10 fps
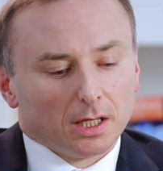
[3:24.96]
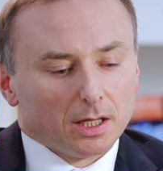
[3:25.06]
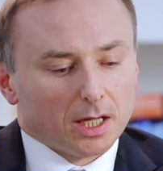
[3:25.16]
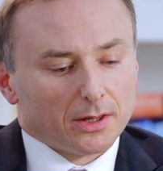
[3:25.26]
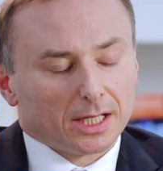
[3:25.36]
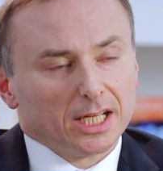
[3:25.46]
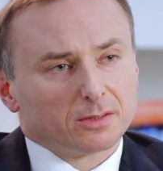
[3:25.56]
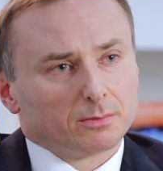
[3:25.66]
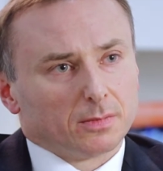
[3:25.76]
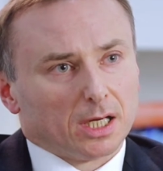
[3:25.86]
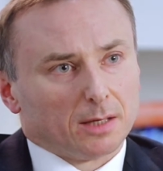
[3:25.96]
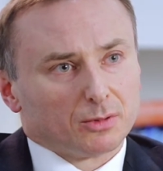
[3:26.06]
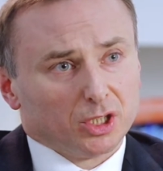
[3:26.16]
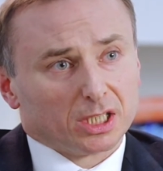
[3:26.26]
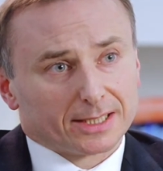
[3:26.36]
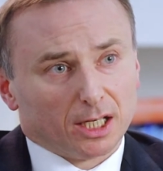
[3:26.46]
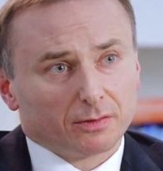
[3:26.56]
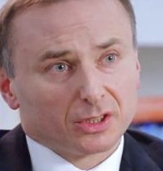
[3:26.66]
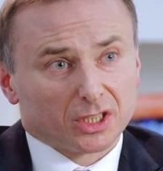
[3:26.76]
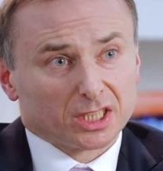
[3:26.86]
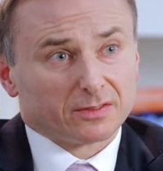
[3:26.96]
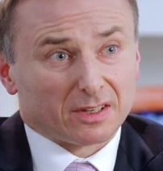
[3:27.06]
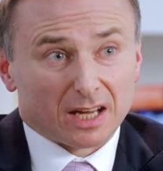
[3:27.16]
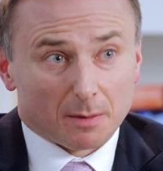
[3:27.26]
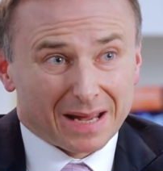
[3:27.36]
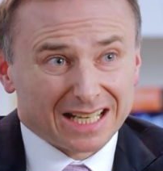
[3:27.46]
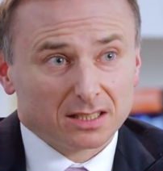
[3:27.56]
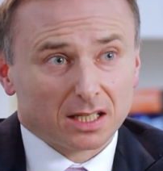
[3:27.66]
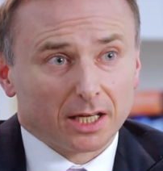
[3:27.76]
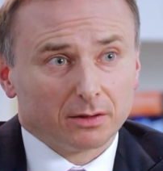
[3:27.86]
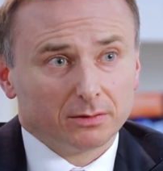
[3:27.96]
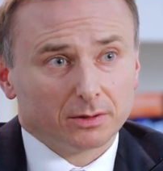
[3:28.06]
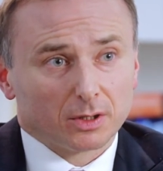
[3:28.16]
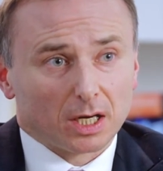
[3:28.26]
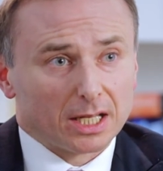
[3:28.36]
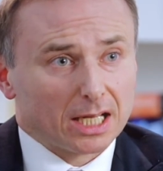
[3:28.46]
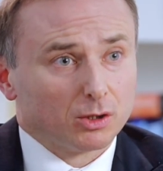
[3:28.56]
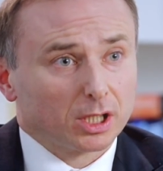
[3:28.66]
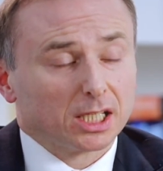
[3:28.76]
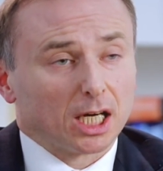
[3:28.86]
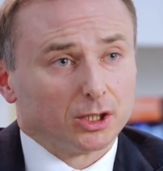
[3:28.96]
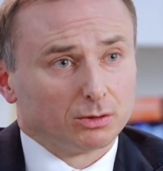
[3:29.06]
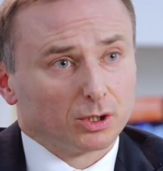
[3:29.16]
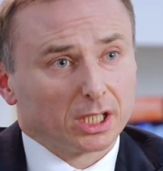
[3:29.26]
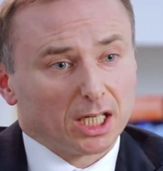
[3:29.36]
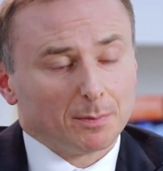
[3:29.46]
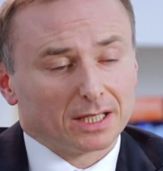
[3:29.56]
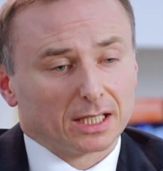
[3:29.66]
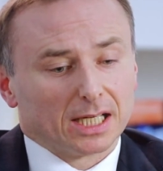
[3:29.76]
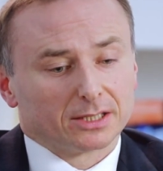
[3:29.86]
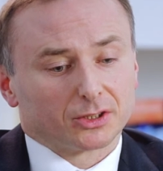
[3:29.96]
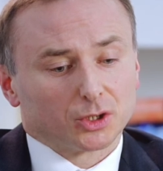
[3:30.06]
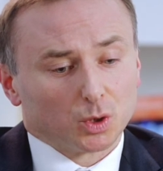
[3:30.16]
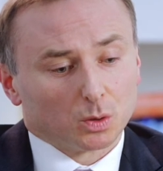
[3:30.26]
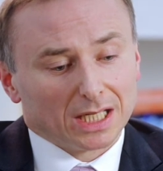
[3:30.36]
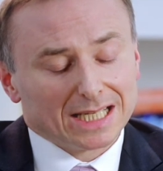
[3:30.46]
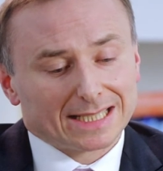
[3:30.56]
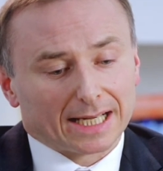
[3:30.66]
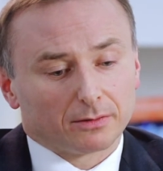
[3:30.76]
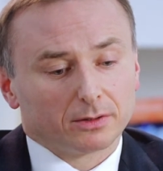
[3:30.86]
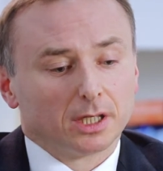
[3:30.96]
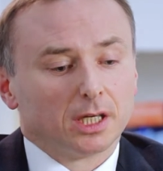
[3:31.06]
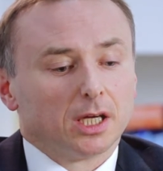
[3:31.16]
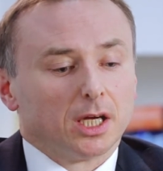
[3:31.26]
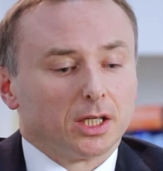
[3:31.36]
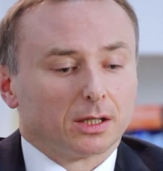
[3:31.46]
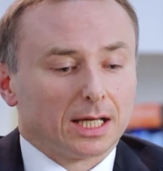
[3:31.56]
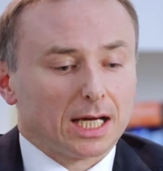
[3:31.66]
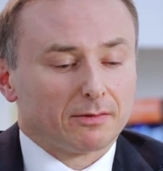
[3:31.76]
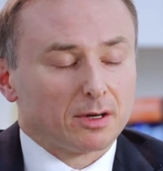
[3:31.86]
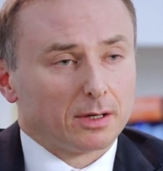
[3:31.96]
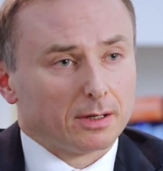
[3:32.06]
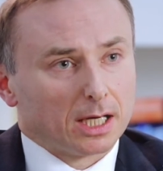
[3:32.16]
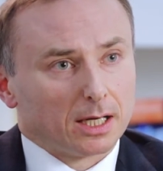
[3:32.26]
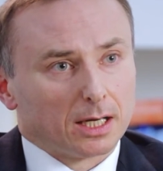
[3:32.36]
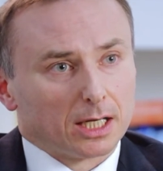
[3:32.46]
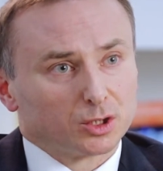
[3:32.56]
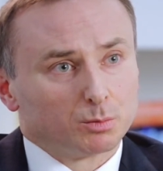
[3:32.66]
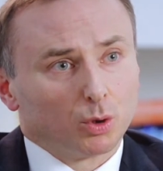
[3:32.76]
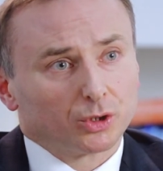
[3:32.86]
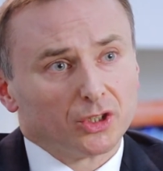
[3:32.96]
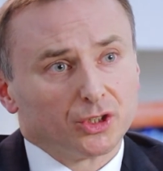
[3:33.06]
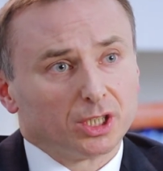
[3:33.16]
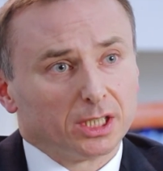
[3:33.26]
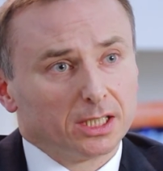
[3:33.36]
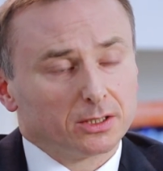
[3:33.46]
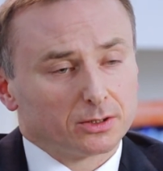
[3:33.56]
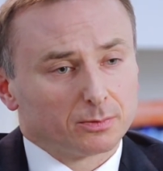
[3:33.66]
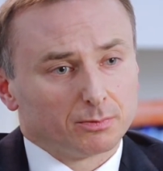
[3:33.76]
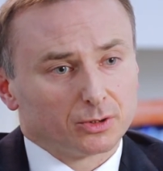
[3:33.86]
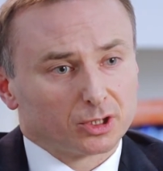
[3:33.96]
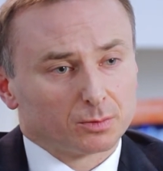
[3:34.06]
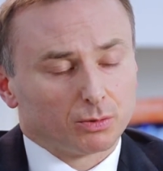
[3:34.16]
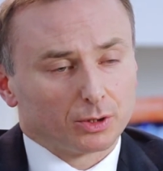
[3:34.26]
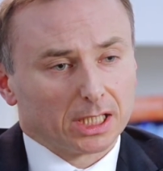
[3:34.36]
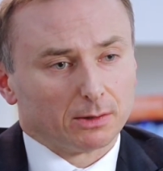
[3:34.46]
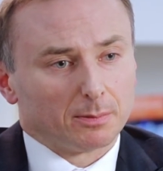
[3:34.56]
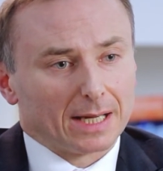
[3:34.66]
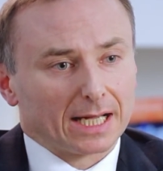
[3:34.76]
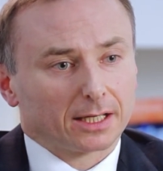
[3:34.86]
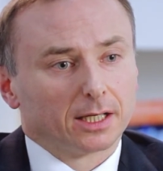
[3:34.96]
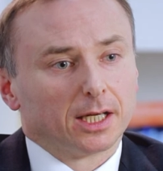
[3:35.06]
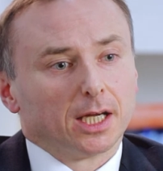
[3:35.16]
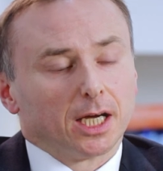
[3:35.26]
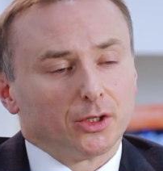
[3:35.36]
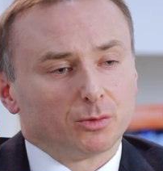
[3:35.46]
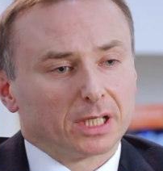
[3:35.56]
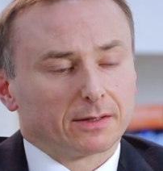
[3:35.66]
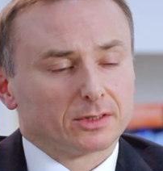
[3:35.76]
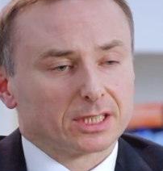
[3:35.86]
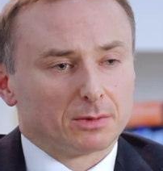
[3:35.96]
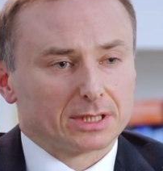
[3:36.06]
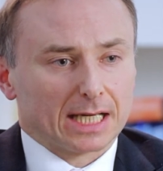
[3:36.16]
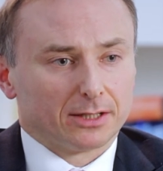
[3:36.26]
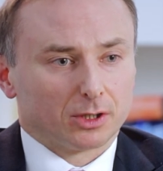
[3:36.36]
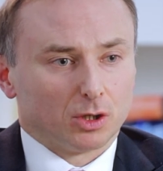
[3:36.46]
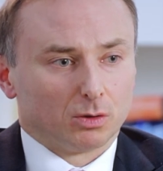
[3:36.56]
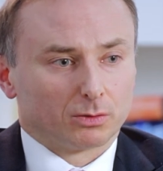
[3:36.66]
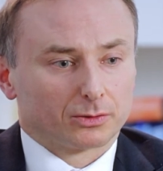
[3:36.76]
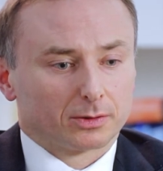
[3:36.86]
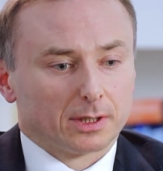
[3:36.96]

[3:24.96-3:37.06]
The laser machine itself consists of a bed to lie on, and then you're looking up at the laser. So you'll lie down. You'll have a support under your knees to support your lower back, and you'll be given someone's hand to hold.